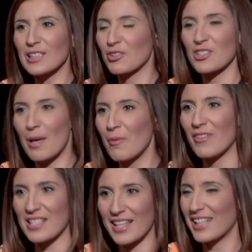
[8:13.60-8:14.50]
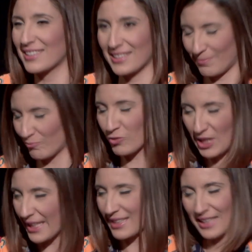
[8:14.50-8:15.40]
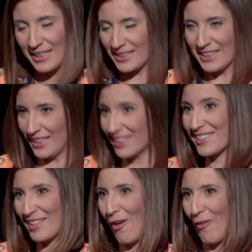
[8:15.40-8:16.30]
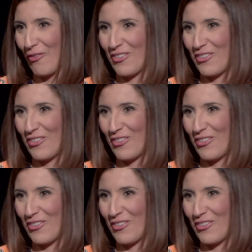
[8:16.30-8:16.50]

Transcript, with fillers: for some of us that it's really exciting in itself.